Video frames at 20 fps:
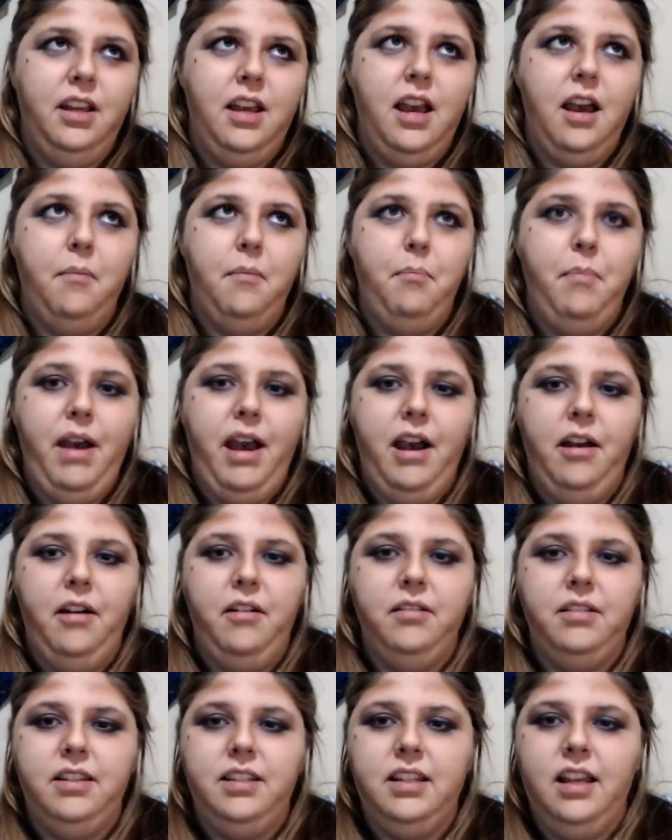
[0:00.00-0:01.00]

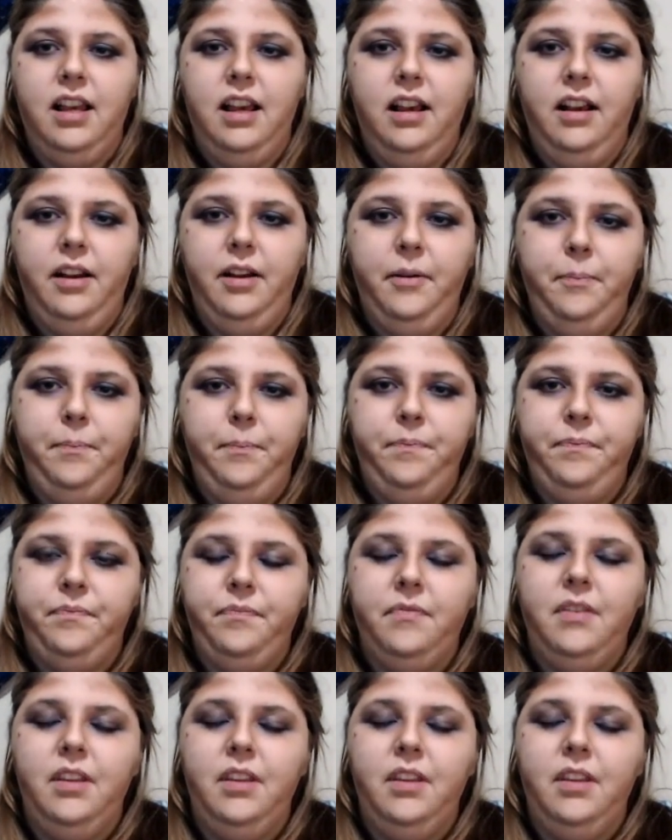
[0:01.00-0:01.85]
about um,